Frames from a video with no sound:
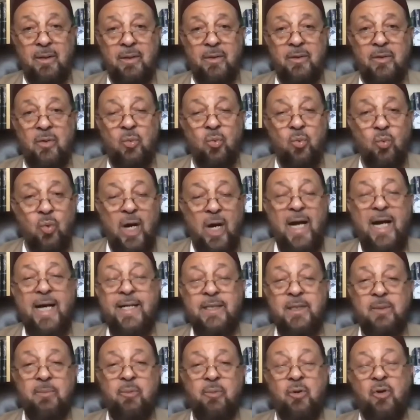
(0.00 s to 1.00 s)
the
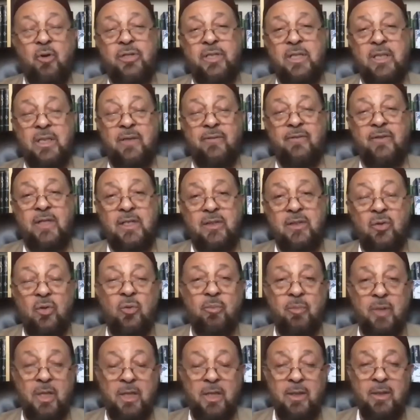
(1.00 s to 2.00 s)
wise person of this
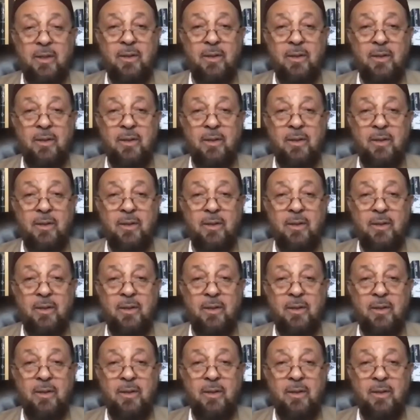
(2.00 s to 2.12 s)
ummah,